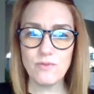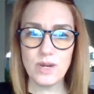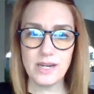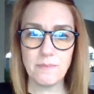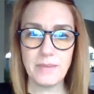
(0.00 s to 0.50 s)

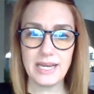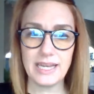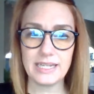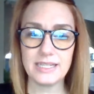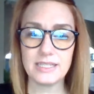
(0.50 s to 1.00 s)
one in
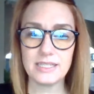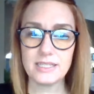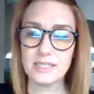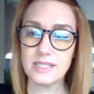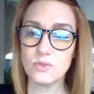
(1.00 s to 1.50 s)
mind
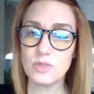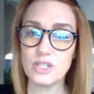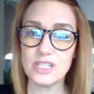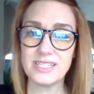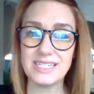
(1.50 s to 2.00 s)
since we
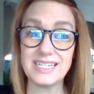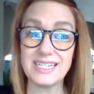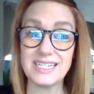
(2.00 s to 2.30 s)
just did